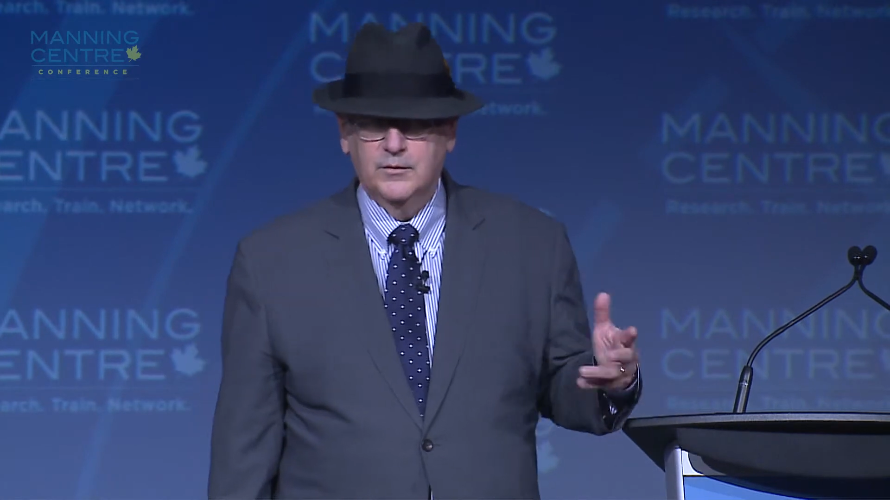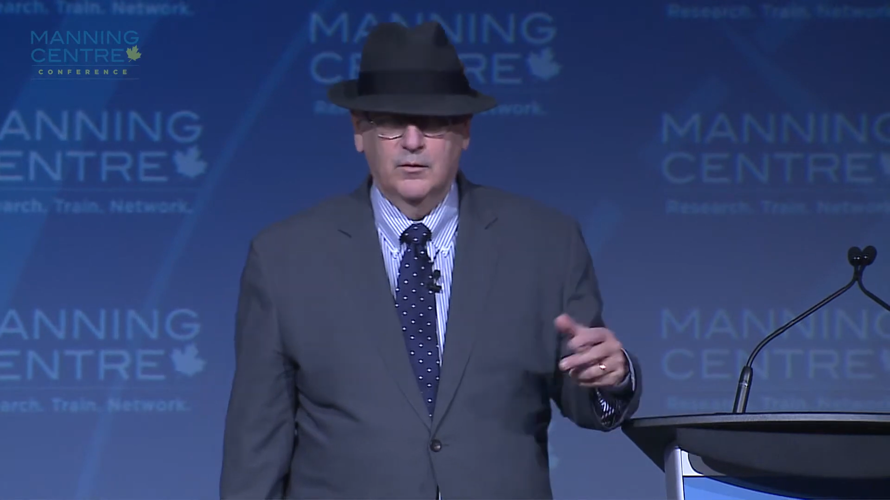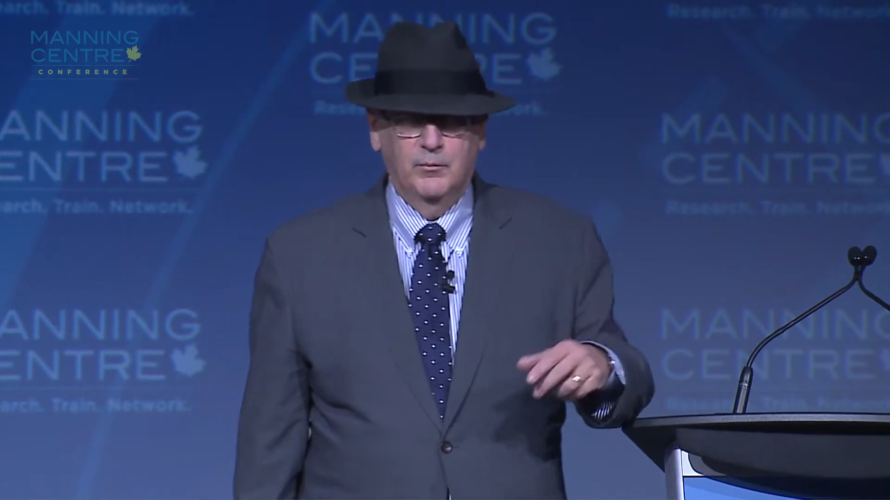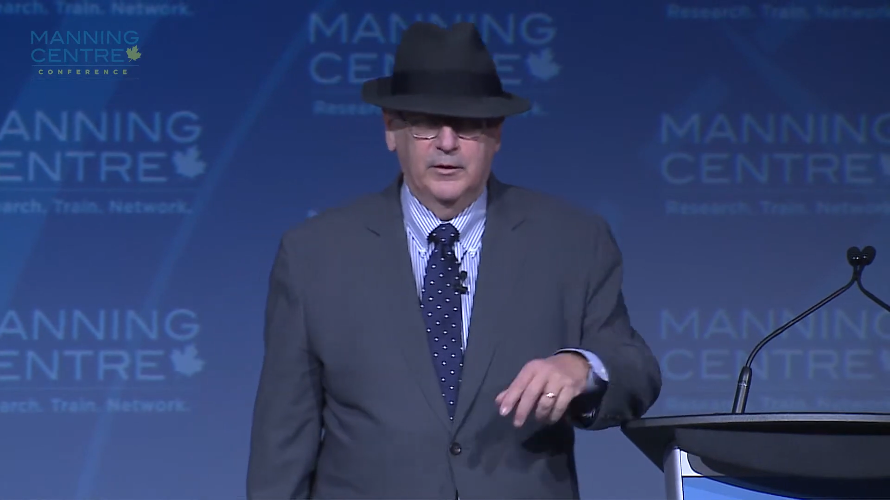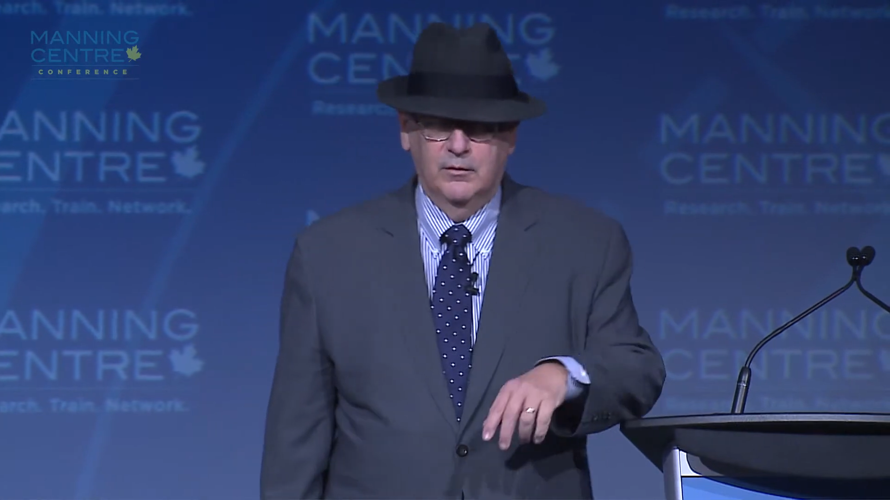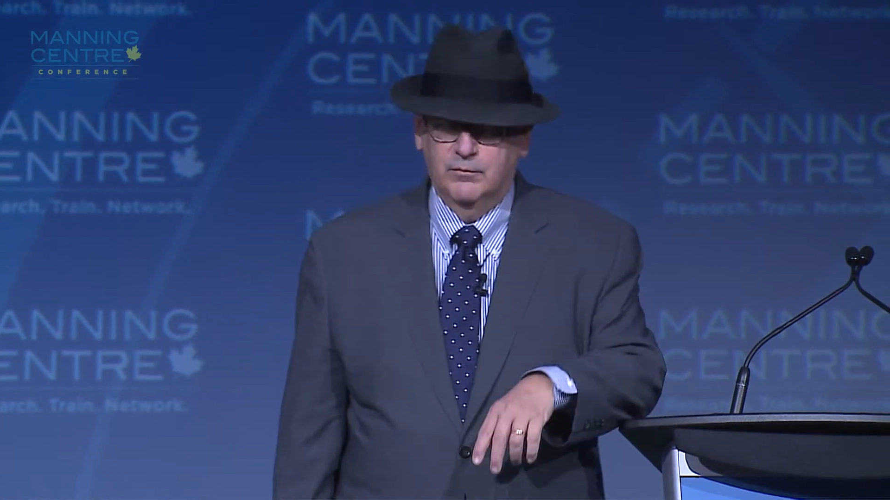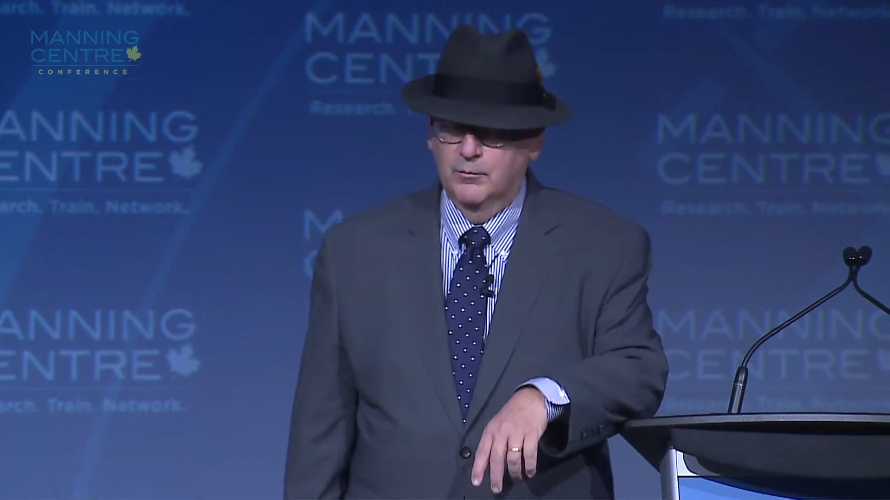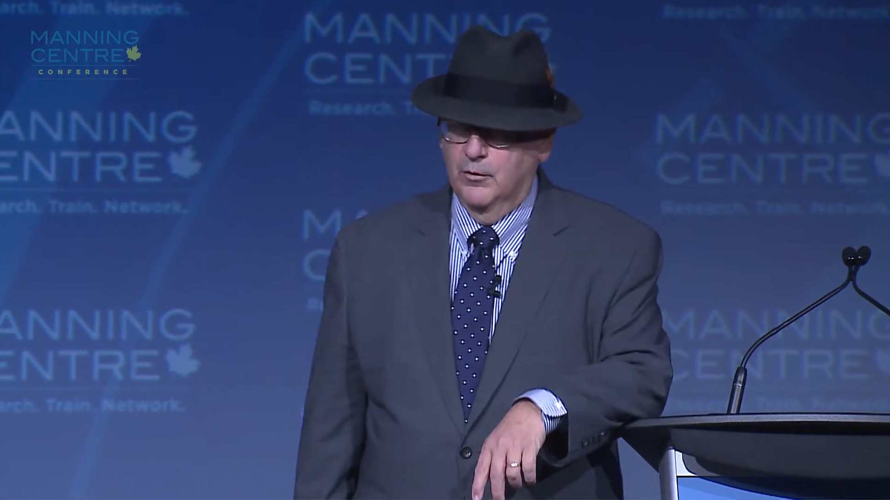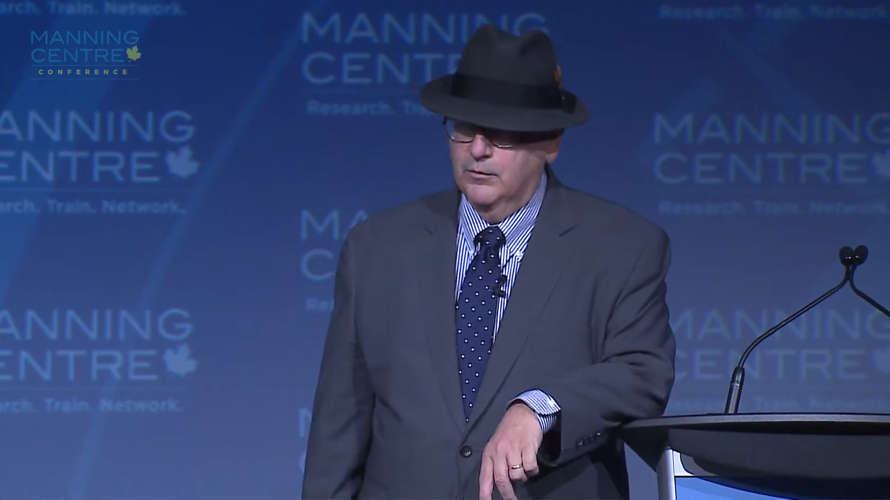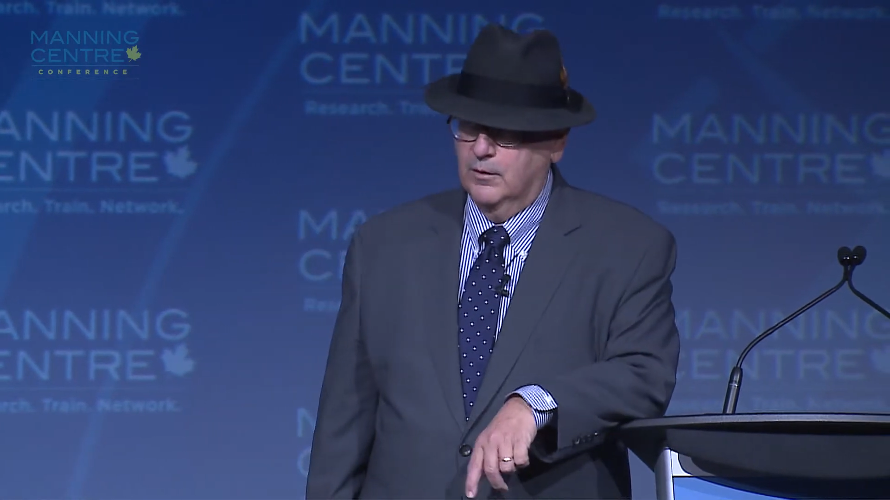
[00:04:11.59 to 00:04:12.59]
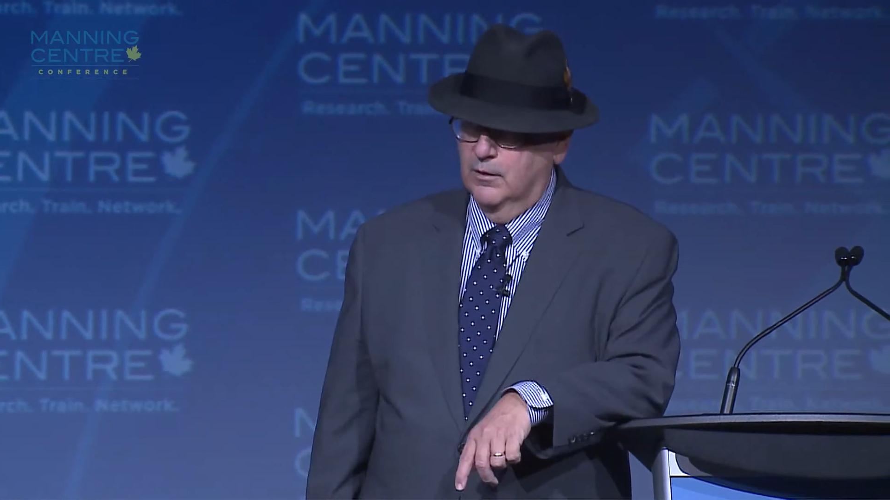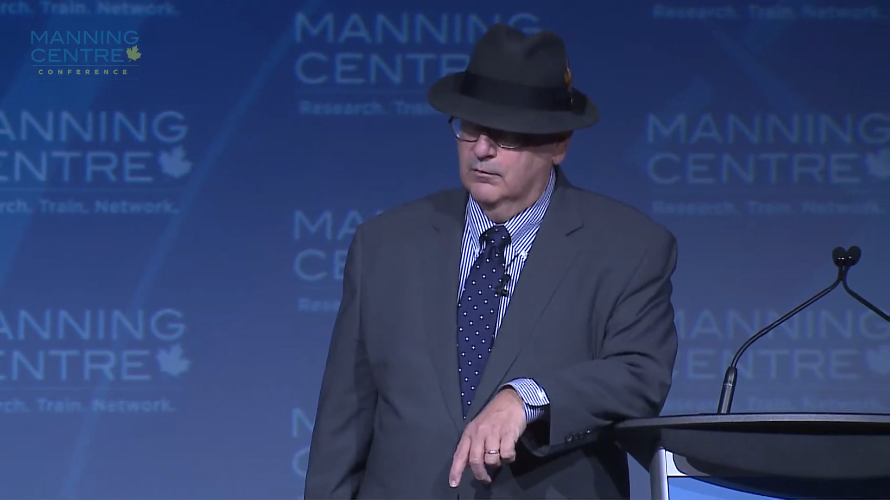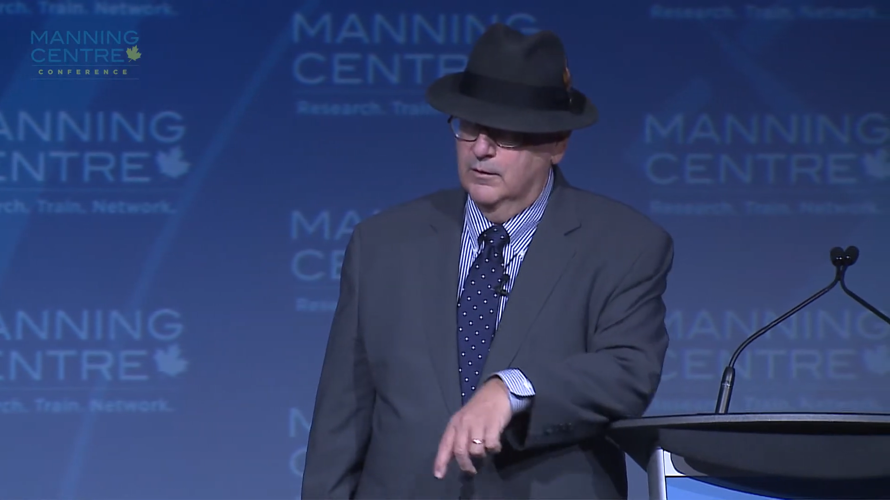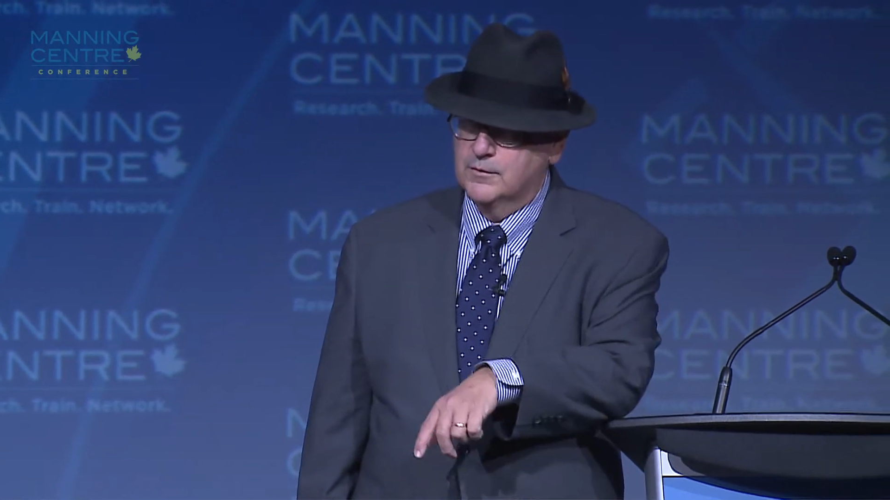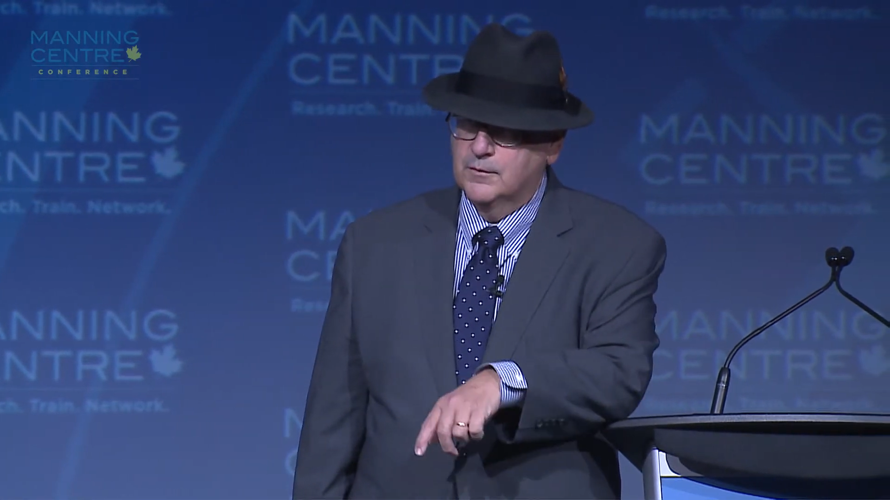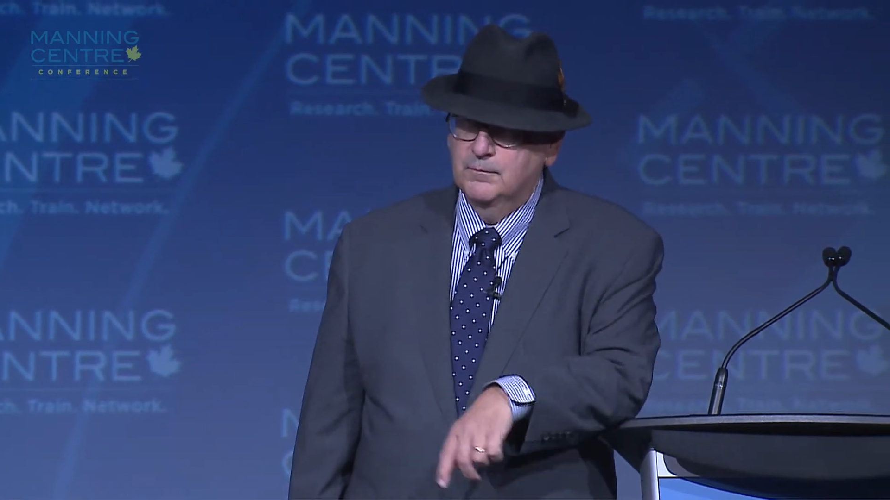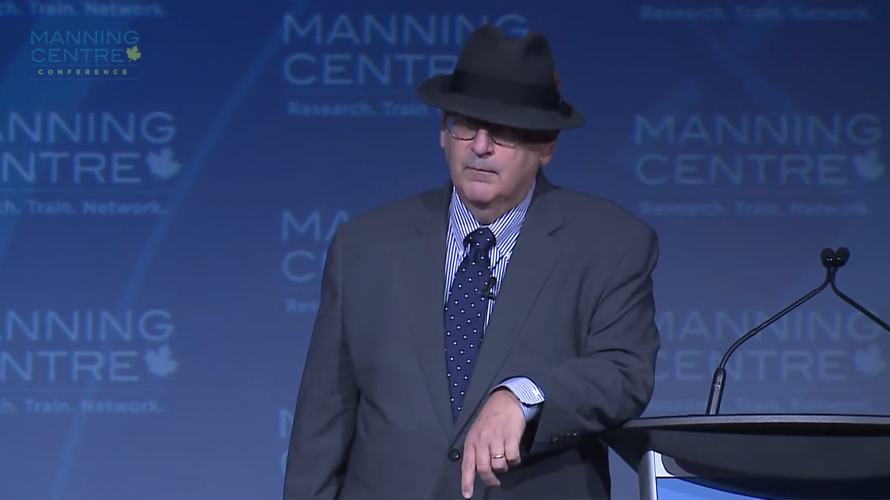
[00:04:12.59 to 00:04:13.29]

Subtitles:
so it'll be good for both countries.